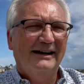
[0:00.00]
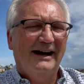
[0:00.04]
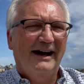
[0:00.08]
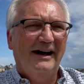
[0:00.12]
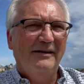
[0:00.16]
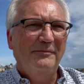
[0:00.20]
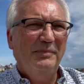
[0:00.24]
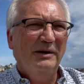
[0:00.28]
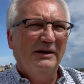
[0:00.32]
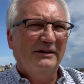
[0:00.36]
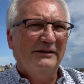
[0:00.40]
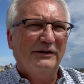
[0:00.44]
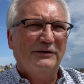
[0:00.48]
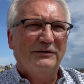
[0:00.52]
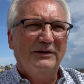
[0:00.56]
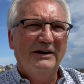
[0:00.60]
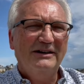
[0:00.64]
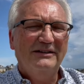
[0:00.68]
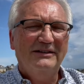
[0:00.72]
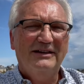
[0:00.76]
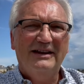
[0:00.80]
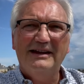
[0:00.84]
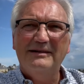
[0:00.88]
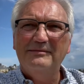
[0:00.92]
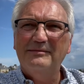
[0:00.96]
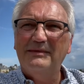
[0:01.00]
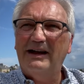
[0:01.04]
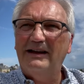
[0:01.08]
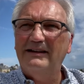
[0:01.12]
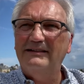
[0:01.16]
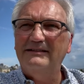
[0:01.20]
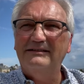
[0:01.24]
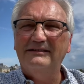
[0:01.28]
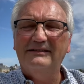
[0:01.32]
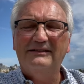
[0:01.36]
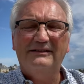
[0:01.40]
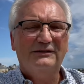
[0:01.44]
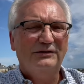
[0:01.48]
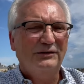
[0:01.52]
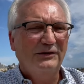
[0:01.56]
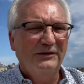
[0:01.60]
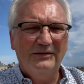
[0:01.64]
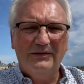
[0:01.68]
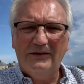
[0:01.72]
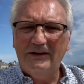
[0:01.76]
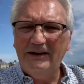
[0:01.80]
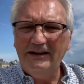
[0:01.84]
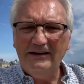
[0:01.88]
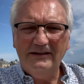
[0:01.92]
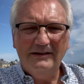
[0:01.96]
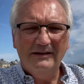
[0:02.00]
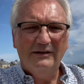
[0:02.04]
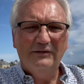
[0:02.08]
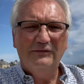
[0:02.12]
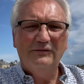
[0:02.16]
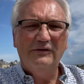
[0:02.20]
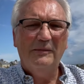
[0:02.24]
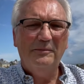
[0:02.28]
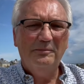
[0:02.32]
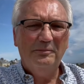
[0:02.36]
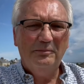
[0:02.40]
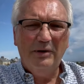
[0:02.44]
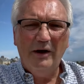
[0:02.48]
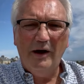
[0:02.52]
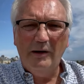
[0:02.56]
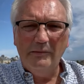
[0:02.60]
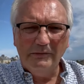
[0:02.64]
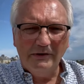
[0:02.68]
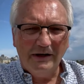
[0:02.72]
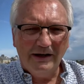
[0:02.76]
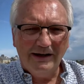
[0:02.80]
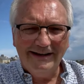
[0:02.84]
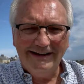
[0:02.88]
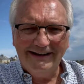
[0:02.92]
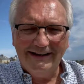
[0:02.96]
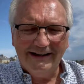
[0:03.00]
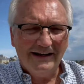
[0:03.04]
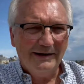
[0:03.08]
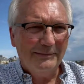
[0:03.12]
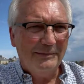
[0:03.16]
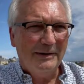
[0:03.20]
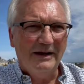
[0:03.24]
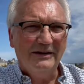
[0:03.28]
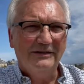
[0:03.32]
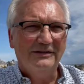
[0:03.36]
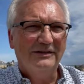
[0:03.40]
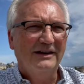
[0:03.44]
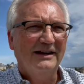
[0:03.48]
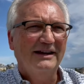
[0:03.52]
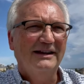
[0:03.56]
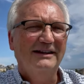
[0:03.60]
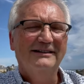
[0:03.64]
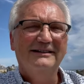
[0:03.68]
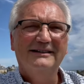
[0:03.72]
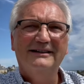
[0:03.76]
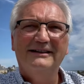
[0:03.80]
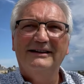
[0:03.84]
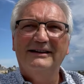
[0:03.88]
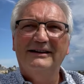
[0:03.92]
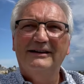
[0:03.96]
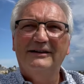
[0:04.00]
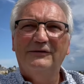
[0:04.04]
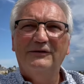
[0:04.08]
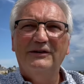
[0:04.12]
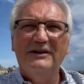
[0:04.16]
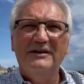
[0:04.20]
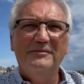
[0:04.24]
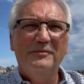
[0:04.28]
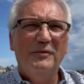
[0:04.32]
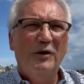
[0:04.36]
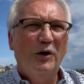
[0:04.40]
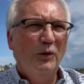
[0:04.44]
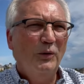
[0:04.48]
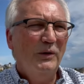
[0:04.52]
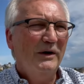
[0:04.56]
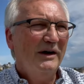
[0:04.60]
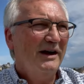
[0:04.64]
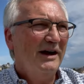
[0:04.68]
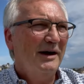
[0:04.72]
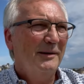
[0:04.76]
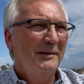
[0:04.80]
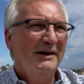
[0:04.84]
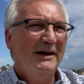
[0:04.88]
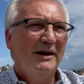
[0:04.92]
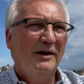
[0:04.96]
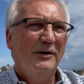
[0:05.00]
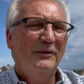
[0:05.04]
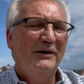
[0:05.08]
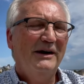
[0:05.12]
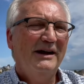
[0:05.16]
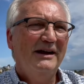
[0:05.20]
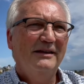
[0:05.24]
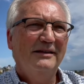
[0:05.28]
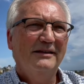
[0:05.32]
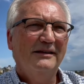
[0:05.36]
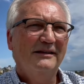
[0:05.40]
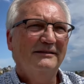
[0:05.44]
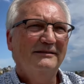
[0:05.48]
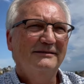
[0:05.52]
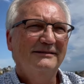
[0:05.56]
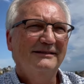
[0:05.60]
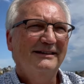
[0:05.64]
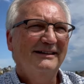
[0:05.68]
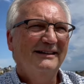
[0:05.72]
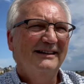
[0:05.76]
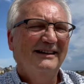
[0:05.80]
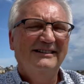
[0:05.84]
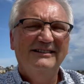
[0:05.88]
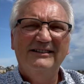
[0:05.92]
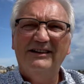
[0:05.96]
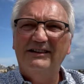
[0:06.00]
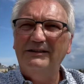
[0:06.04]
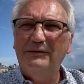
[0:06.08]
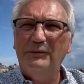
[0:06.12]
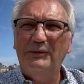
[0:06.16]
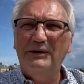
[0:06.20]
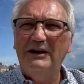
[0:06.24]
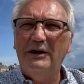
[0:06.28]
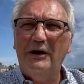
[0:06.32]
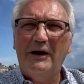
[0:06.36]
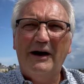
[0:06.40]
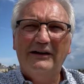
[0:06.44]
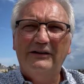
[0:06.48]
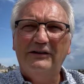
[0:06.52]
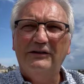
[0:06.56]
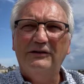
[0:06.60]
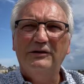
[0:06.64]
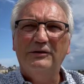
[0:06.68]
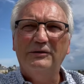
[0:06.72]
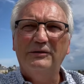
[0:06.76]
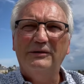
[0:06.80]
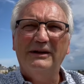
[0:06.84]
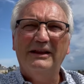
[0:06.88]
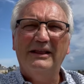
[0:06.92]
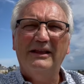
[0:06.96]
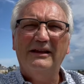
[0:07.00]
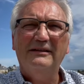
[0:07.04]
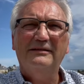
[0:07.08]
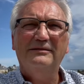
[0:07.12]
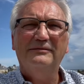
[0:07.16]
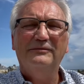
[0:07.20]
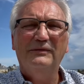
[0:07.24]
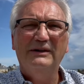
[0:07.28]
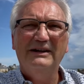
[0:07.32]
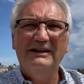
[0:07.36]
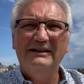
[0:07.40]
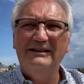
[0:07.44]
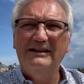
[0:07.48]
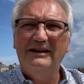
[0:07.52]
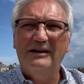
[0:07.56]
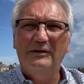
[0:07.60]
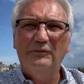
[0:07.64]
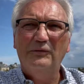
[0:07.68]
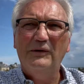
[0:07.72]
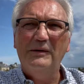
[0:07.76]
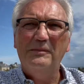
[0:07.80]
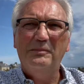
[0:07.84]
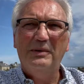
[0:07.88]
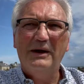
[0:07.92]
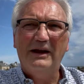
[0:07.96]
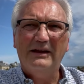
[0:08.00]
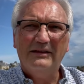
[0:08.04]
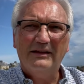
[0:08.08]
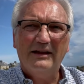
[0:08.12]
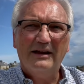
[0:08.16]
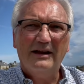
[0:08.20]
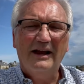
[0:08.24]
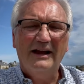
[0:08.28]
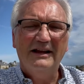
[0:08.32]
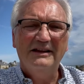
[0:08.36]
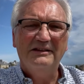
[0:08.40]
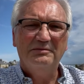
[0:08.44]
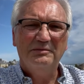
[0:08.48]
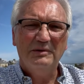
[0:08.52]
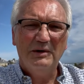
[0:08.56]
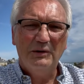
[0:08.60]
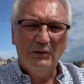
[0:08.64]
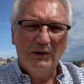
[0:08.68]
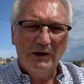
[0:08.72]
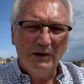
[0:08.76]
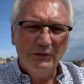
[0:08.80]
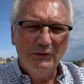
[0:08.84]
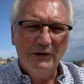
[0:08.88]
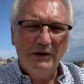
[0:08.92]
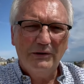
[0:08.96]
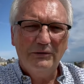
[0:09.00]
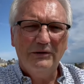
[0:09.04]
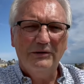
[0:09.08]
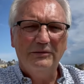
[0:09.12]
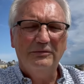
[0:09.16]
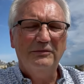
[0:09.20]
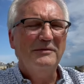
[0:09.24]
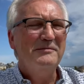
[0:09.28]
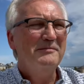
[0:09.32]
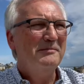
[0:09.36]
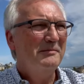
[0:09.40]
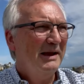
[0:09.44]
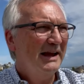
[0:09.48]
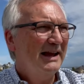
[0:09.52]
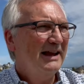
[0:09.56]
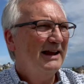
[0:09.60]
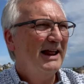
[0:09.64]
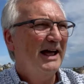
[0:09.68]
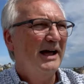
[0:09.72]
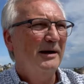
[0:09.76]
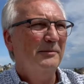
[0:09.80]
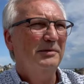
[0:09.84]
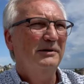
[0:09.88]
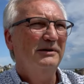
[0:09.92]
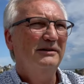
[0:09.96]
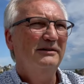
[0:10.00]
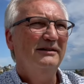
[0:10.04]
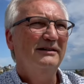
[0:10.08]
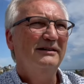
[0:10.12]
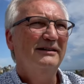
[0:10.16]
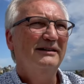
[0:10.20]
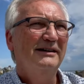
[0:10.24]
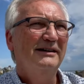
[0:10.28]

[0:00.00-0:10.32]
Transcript: I built a great team and truthfully, we're permanently at capacity. We have more work coming our way than, not that we know how to do with this. We, you know, we pick the clients we want to work with, we make it happen.